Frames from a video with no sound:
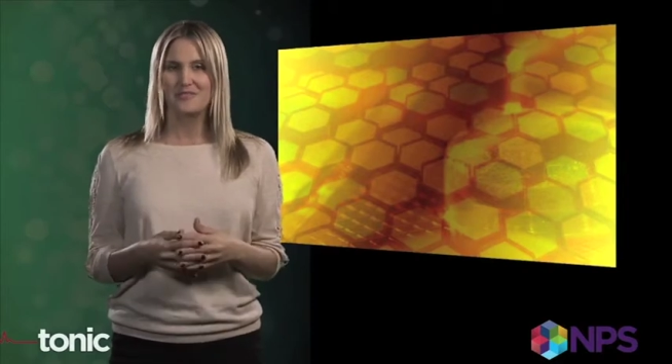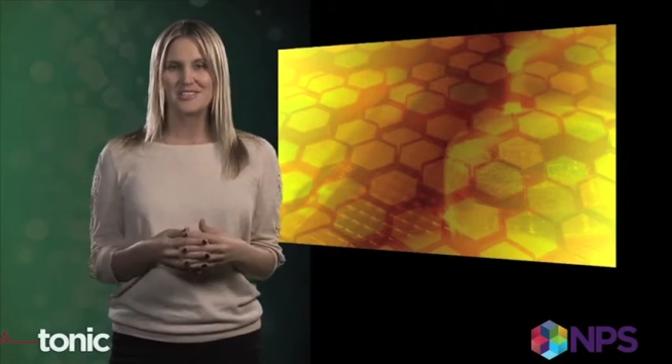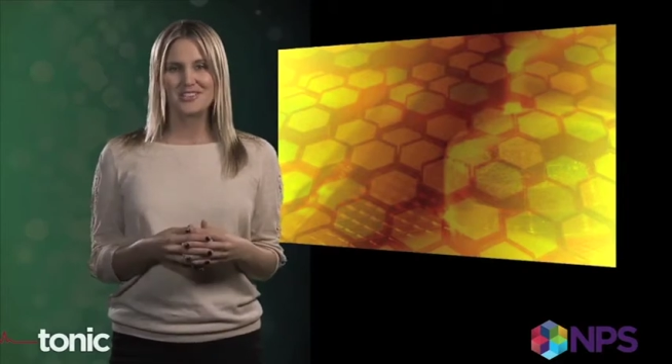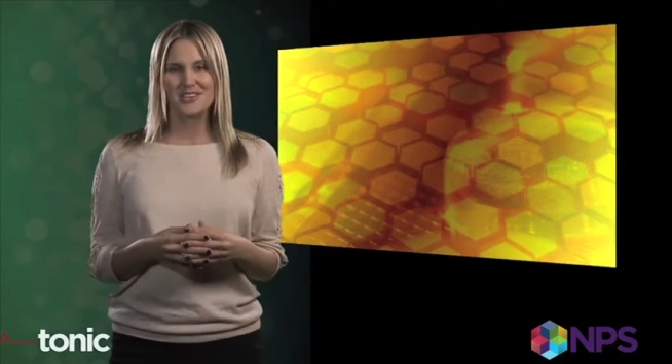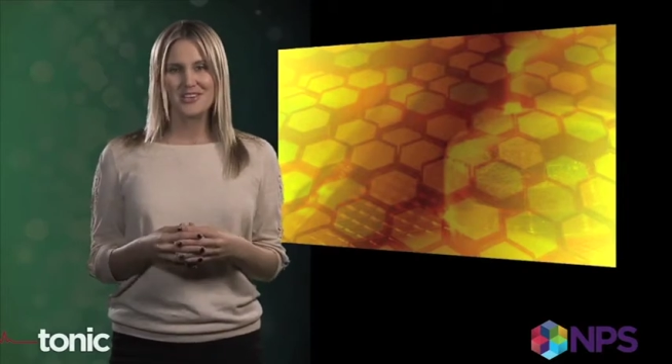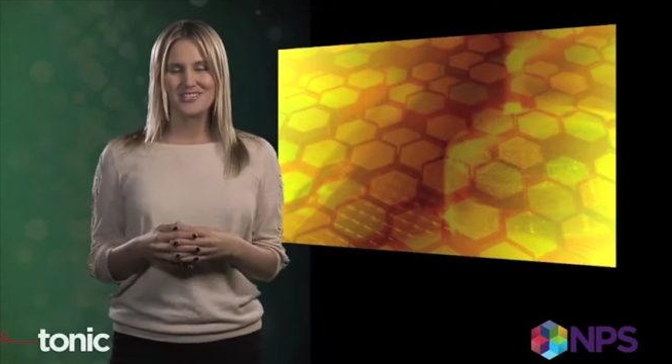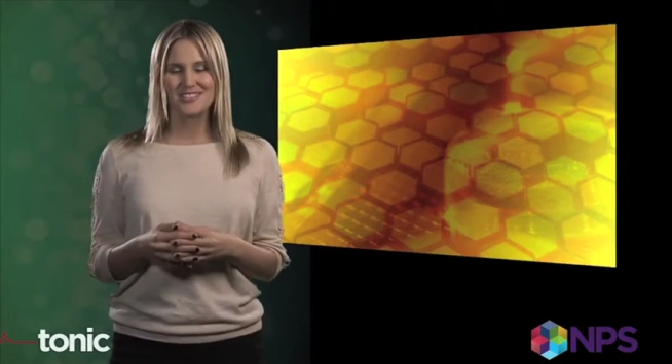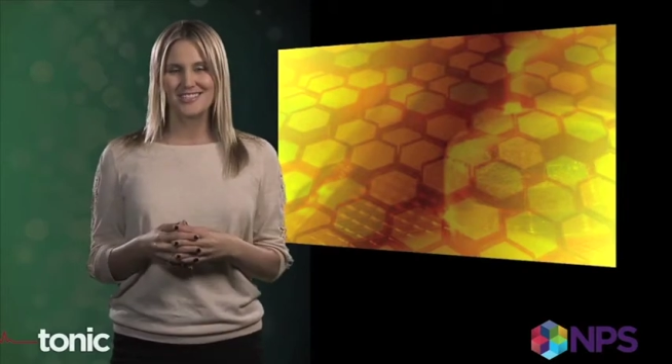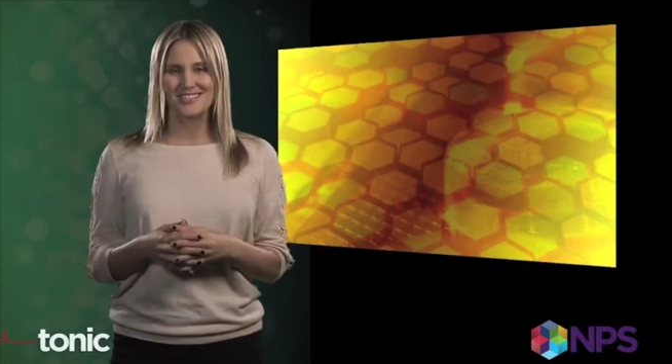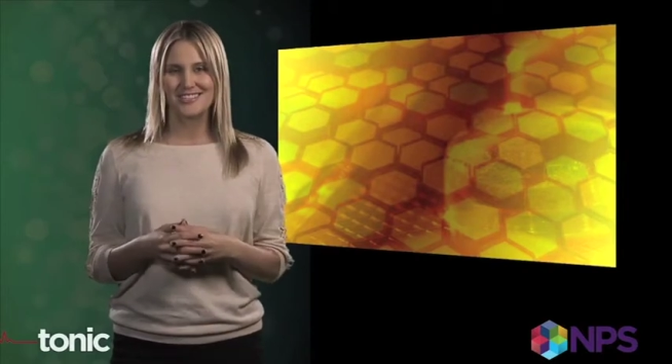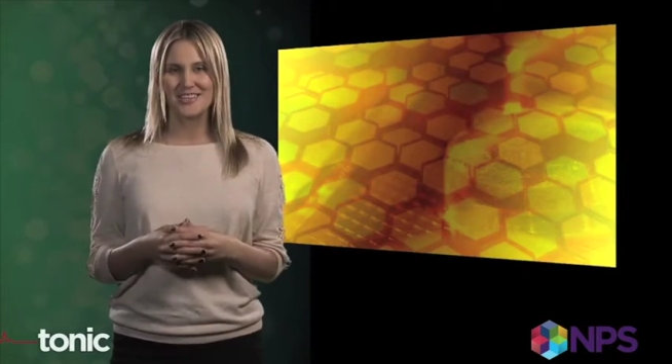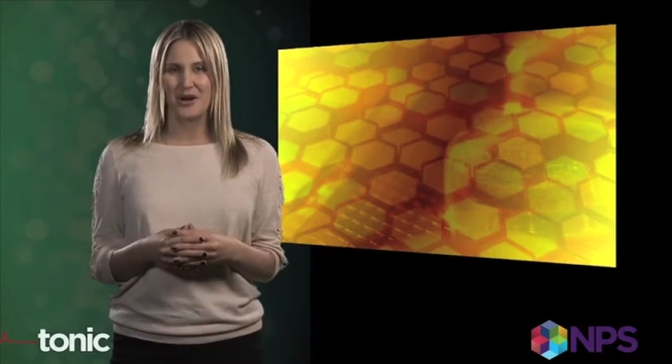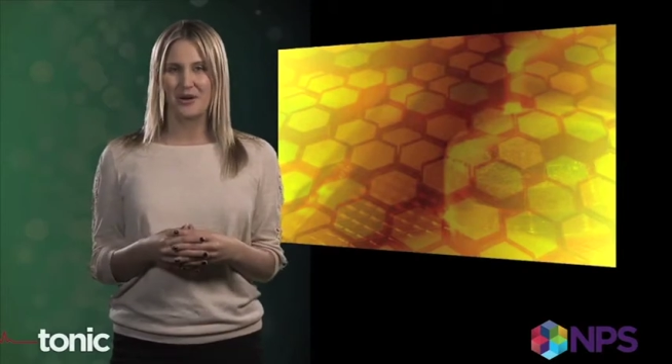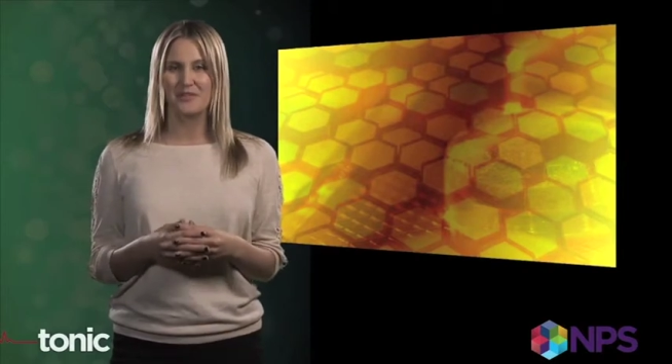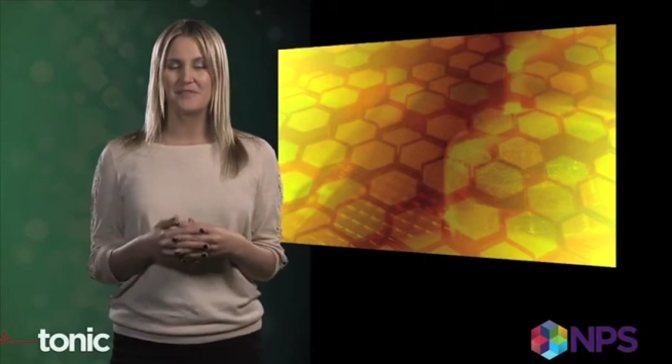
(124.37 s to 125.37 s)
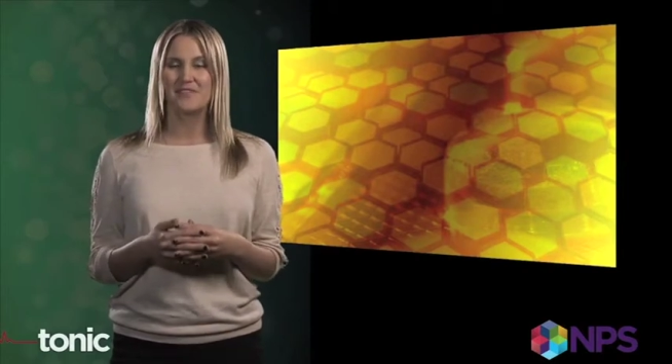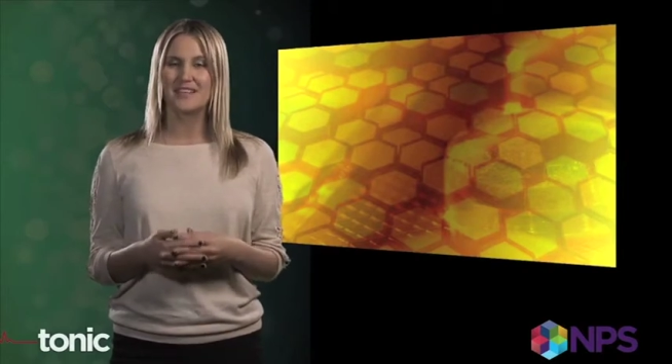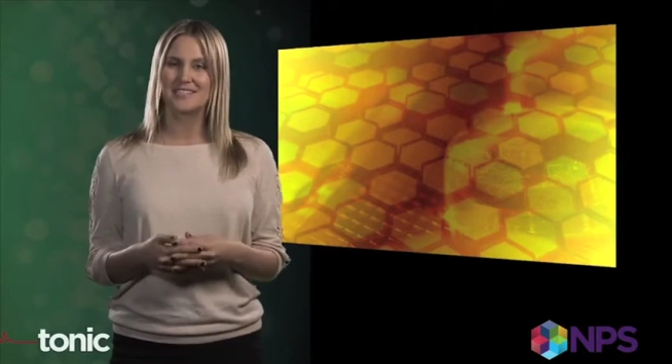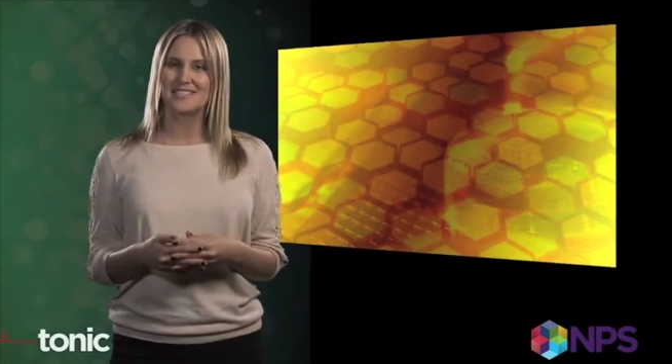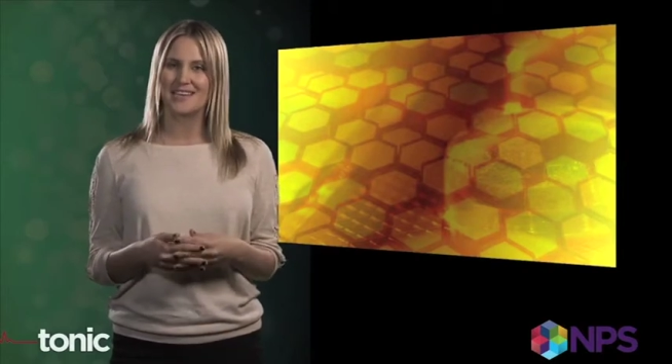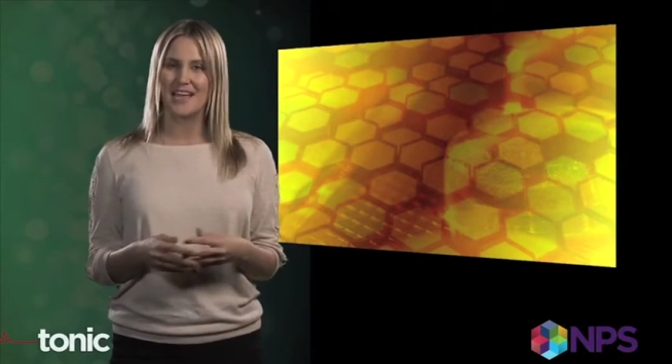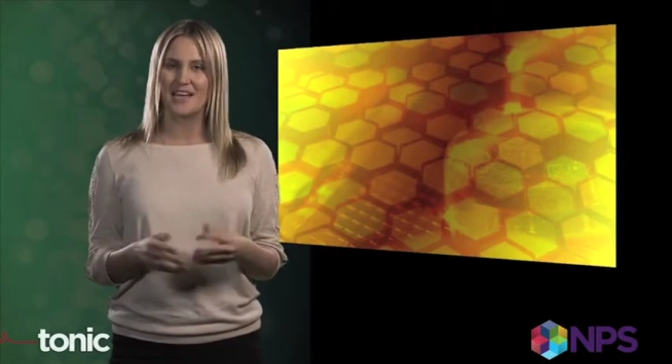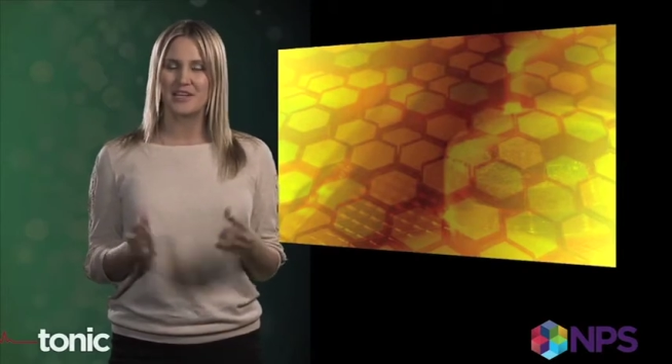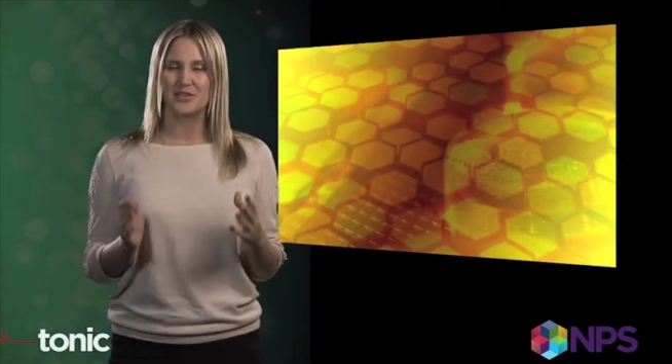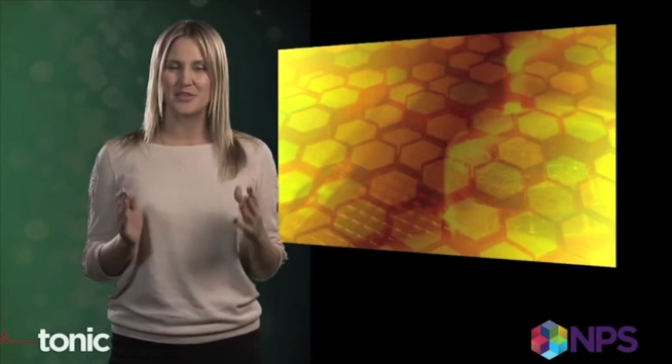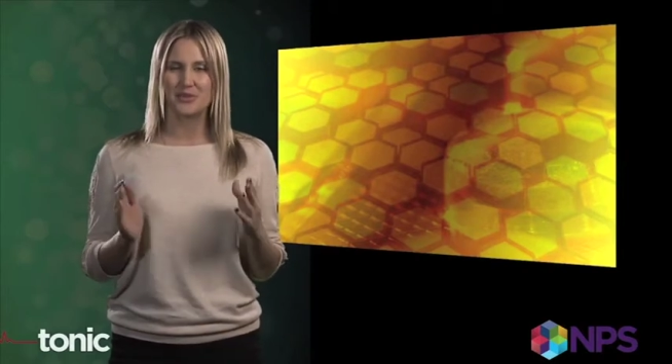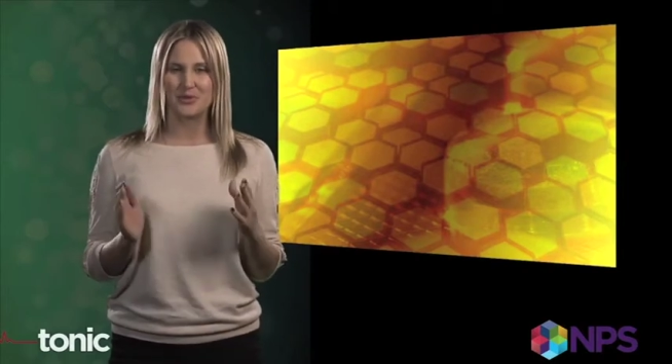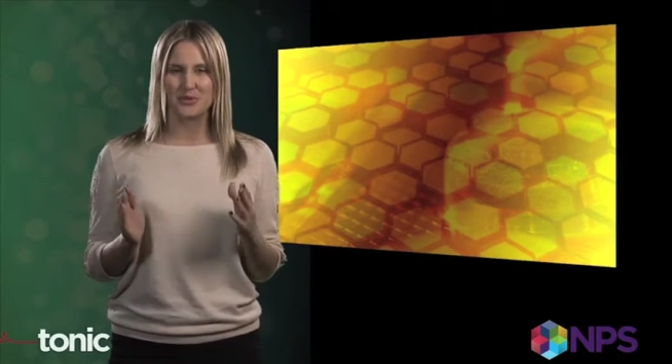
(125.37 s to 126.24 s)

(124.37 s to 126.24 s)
researchers are investigating the